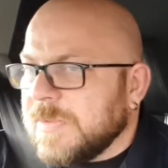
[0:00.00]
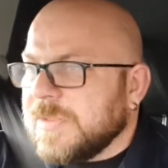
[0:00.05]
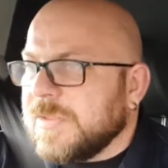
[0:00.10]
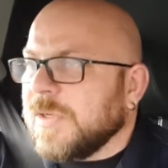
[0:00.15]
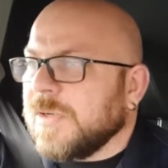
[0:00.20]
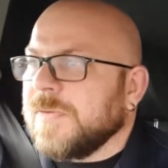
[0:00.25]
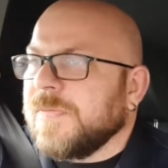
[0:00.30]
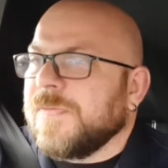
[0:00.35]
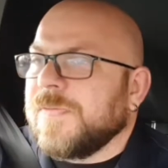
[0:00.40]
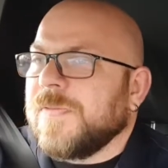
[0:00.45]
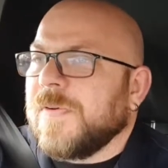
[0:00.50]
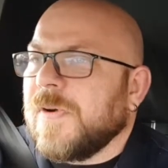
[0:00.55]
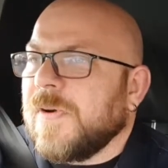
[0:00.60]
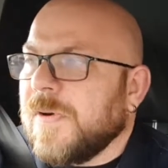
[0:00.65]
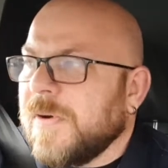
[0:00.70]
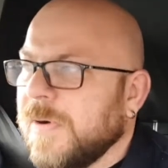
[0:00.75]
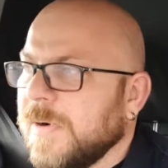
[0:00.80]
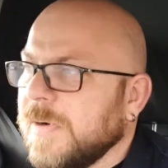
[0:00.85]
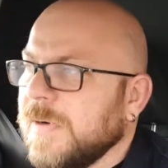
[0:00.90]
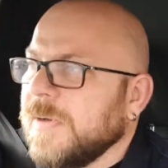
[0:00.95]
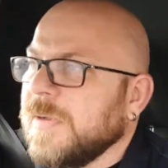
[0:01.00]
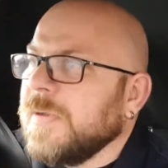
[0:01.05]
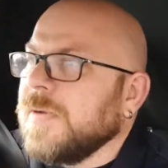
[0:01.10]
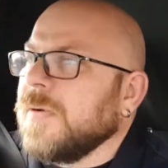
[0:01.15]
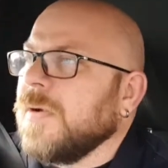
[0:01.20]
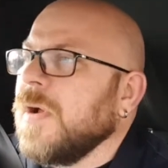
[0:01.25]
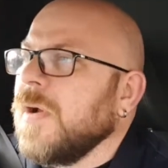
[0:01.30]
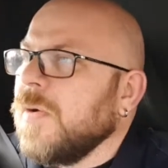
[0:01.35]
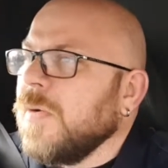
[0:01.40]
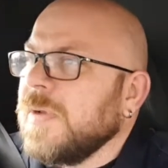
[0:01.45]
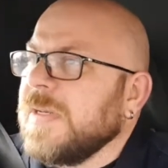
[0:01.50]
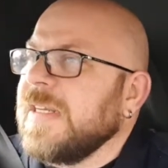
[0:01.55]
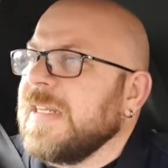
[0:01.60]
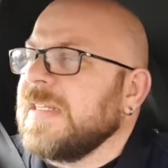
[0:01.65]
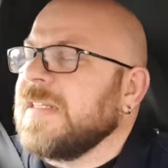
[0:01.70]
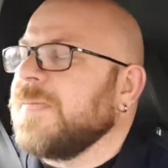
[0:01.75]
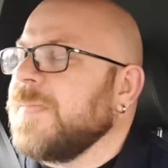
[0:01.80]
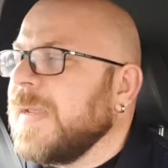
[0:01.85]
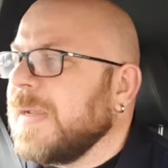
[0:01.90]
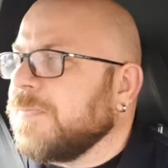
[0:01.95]
done for, we
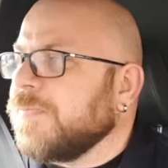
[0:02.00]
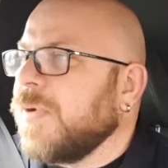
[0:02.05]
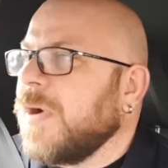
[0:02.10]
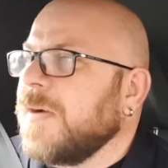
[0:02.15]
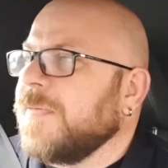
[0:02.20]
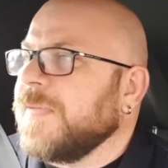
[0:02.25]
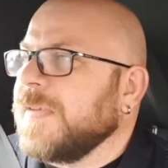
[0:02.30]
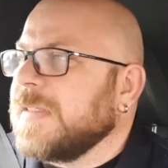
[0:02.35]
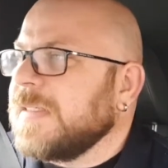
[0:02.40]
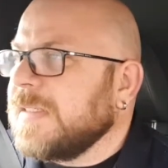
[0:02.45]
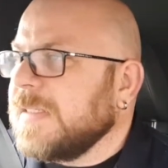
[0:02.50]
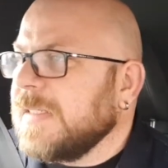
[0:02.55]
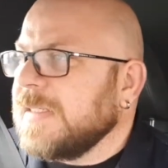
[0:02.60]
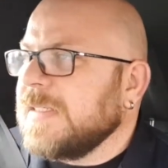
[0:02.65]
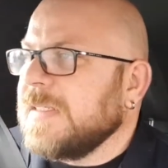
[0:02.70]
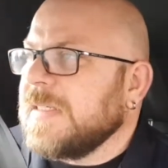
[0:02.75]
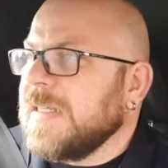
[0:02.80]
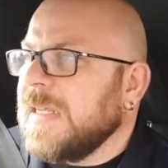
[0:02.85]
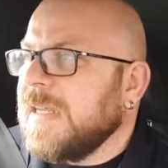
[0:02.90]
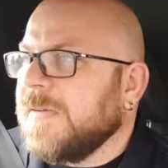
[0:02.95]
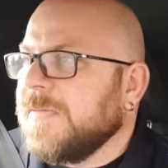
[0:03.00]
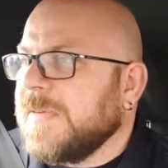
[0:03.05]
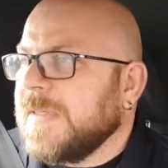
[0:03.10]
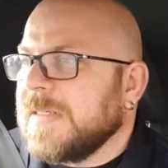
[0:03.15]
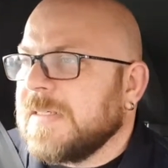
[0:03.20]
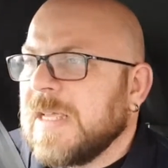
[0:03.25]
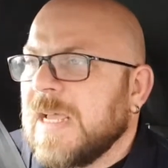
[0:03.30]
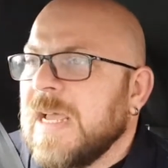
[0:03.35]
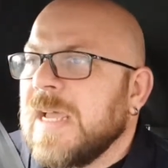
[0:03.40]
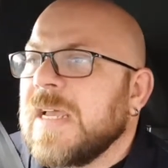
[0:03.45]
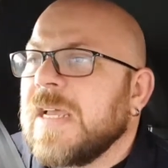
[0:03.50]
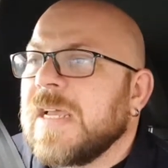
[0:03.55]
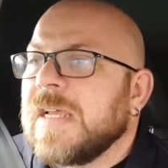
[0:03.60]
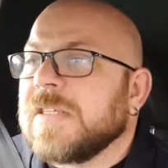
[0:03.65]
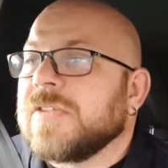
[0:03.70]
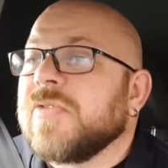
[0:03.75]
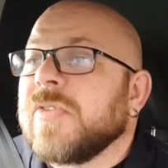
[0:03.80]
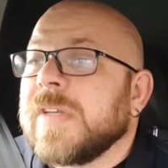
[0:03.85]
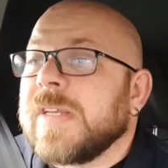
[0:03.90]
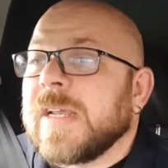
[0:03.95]
need to make profits to save this,
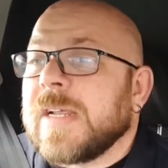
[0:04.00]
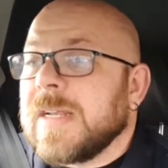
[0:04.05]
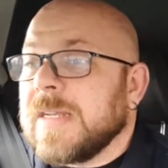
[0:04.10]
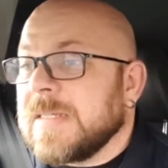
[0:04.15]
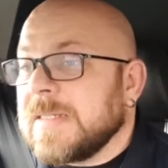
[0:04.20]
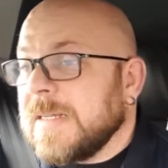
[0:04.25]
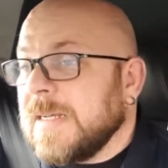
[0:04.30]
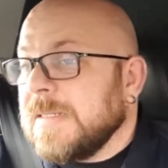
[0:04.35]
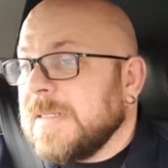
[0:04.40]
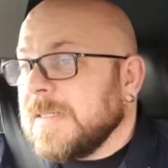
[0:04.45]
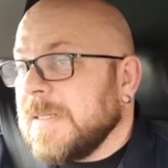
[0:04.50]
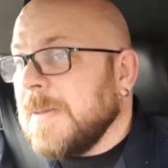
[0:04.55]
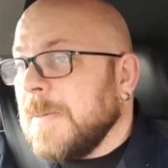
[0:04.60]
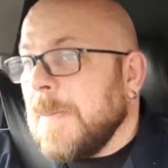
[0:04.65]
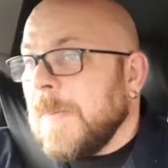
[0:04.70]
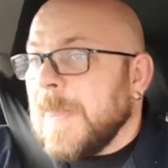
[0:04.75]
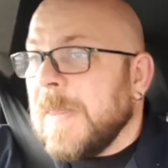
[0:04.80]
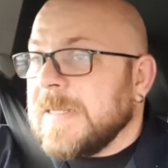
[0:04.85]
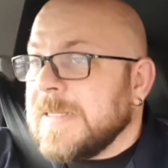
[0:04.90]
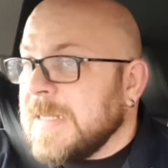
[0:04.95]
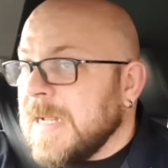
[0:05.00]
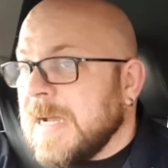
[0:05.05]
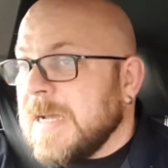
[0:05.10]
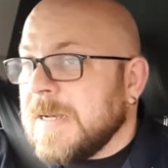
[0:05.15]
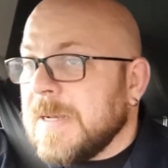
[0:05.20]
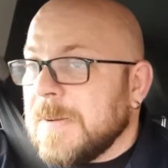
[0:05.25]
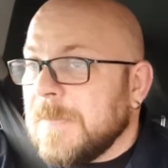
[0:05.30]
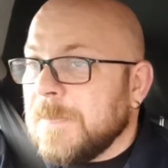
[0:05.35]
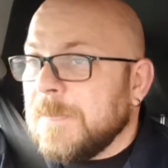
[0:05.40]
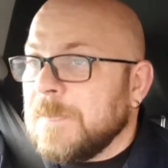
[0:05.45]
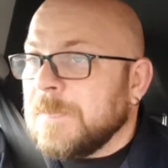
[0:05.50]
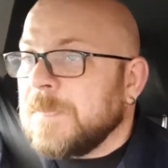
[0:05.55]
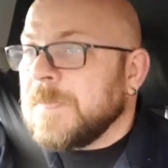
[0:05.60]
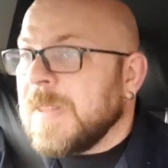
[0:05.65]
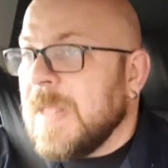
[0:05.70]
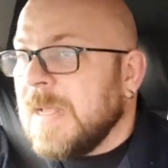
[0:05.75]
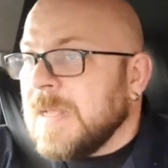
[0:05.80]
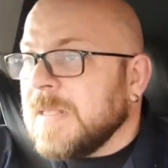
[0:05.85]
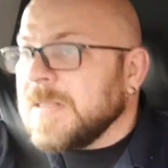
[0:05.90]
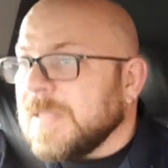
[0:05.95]
it's ridiculous, lads. It's not.
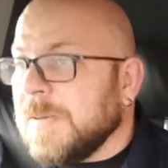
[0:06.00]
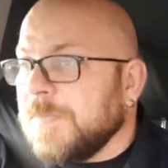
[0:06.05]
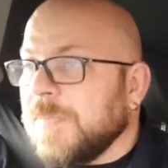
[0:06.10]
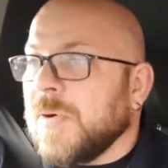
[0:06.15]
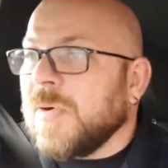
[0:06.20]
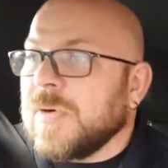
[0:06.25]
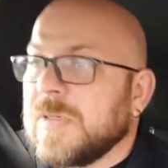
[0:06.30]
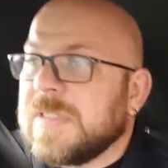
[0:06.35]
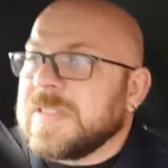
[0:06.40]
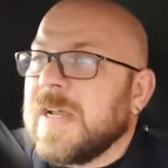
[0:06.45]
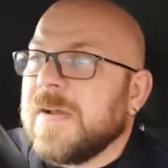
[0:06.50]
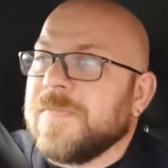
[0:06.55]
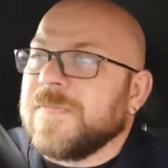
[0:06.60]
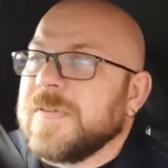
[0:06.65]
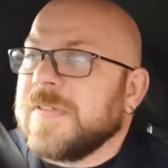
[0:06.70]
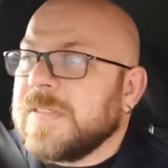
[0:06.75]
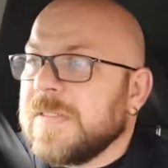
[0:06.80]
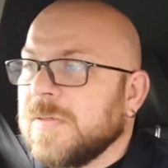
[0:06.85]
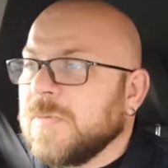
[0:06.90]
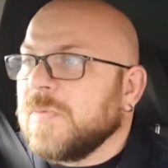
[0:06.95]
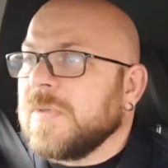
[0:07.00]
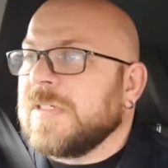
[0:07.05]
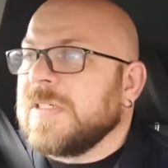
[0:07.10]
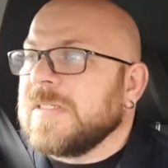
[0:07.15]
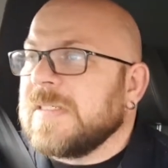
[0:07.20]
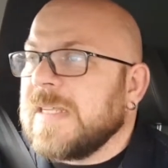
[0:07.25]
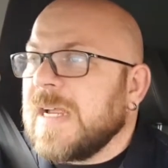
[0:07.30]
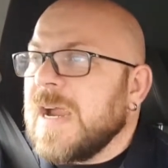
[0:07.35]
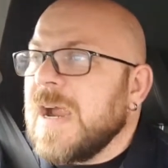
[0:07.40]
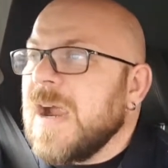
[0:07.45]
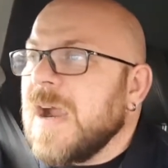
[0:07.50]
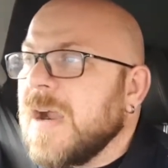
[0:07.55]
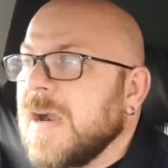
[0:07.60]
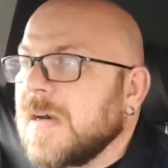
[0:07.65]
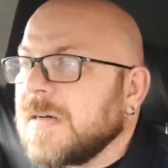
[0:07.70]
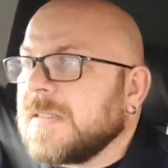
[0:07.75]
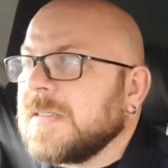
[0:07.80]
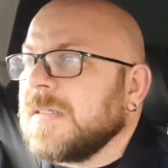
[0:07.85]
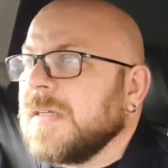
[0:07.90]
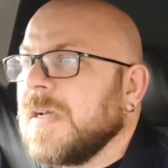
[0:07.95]
The post office, which is the
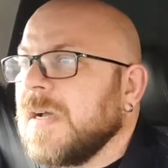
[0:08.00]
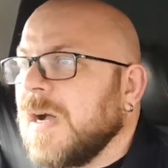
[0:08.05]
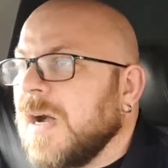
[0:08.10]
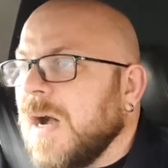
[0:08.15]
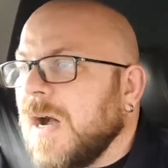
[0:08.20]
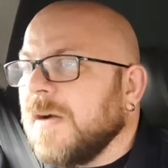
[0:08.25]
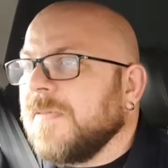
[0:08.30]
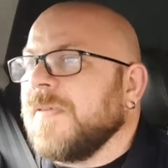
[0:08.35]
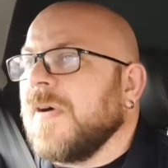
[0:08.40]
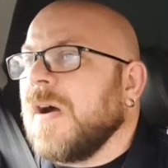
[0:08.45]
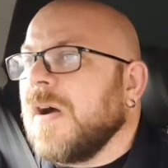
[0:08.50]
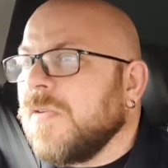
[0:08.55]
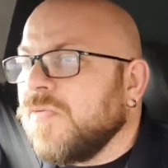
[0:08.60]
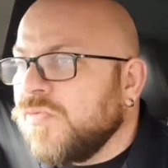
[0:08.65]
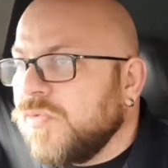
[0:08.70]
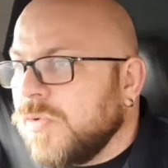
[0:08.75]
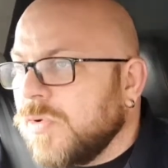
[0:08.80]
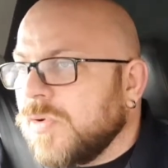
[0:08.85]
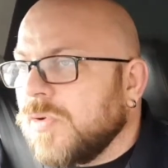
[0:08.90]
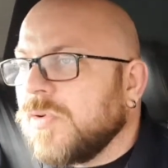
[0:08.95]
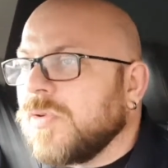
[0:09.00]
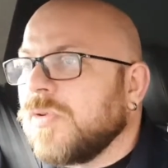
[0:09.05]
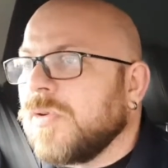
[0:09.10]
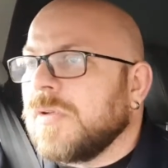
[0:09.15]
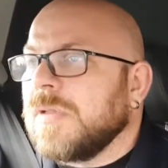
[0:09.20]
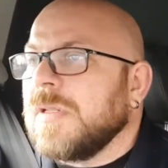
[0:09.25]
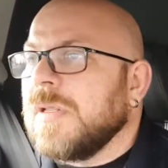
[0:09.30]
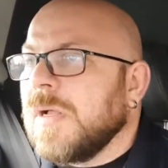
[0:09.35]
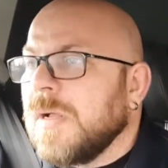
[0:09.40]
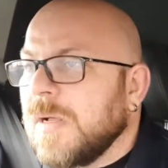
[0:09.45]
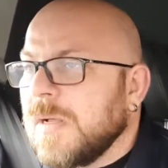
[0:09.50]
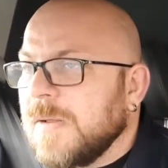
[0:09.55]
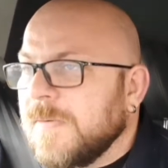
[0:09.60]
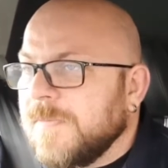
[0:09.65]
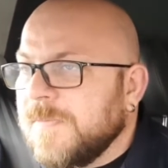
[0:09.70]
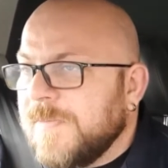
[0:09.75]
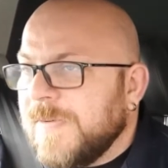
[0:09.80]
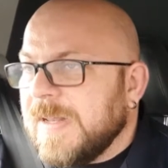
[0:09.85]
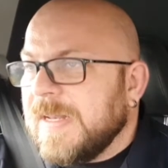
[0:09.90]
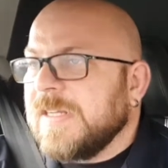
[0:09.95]
heart of rural
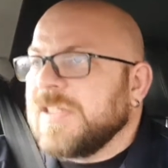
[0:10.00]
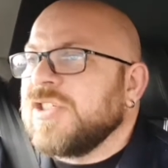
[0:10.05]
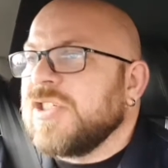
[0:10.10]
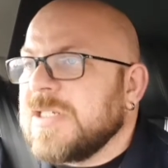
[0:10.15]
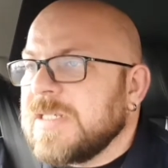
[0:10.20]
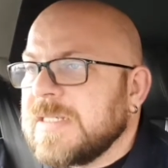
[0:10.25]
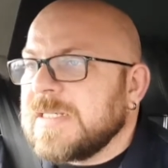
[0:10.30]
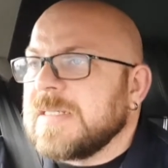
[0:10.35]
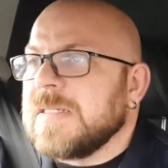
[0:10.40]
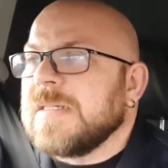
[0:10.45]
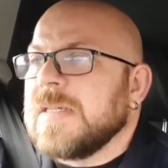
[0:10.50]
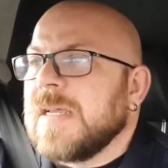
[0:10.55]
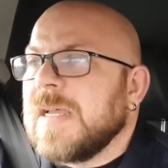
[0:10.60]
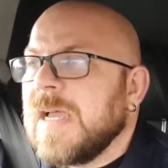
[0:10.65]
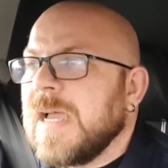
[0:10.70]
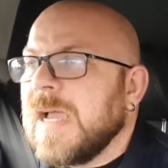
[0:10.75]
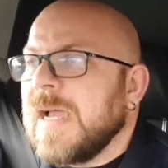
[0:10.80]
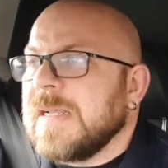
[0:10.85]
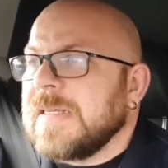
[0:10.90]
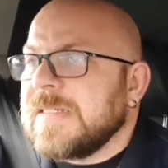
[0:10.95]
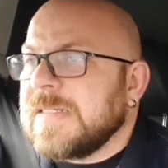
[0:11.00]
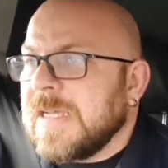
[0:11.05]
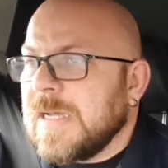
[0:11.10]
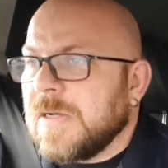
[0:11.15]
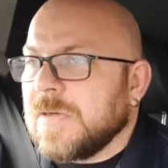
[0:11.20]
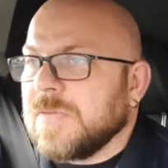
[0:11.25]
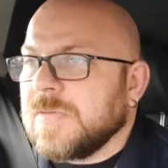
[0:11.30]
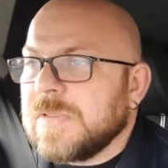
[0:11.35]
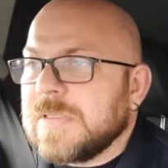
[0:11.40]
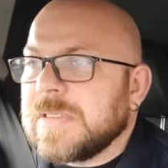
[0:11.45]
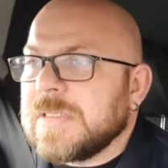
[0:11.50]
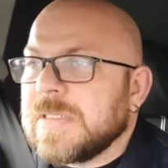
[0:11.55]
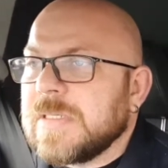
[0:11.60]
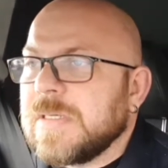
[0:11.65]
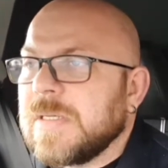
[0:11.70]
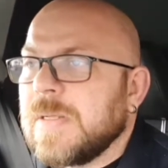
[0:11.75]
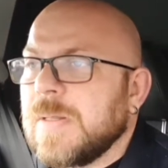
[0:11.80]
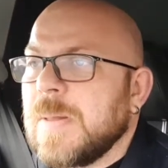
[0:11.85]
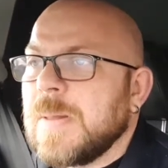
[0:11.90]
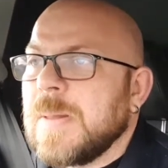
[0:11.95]
villages and towns,
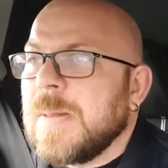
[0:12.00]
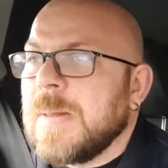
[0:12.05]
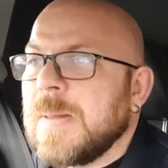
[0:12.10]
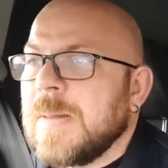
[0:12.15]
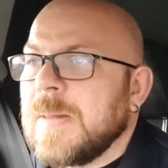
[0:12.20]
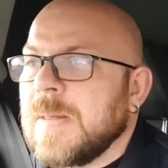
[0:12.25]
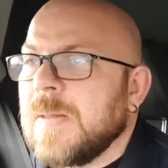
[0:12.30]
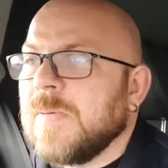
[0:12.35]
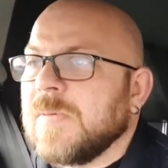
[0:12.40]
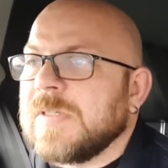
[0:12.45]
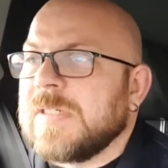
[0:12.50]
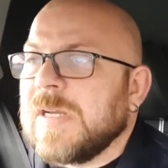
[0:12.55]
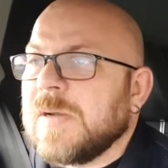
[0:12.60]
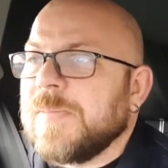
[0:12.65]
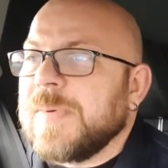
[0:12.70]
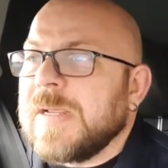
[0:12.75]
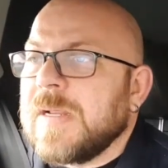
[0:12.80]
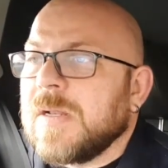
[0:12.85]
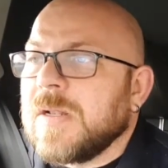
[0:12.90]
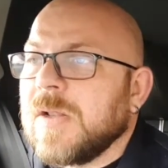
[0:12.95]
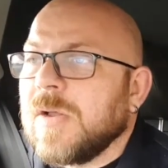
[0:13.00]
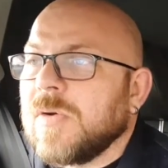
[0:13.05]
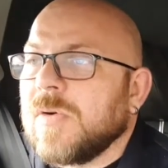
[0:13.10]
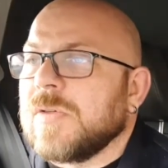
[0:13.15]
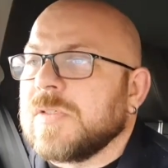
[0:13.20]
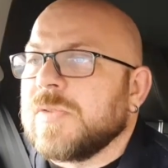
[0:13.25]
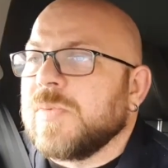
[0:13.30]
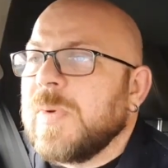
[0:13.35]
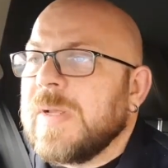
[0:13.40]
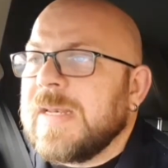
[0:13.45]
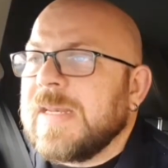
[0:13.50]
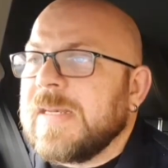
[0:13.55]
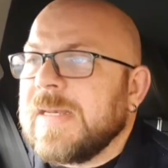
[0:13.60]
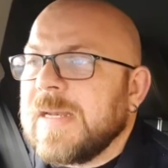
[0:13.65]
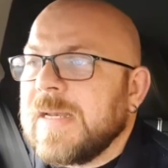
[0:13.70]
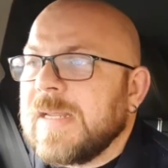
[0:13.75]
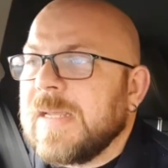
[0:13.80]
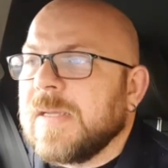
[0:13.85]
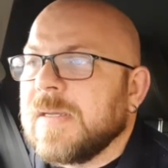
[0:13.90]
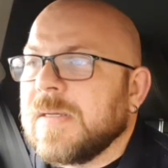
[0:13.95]
which are being closed
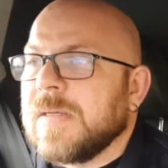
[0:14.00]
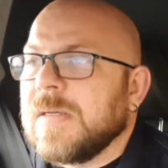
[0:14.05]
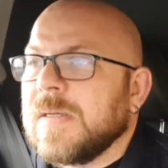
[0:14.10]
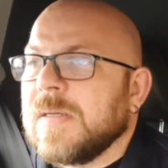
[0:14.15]
willy-nilly,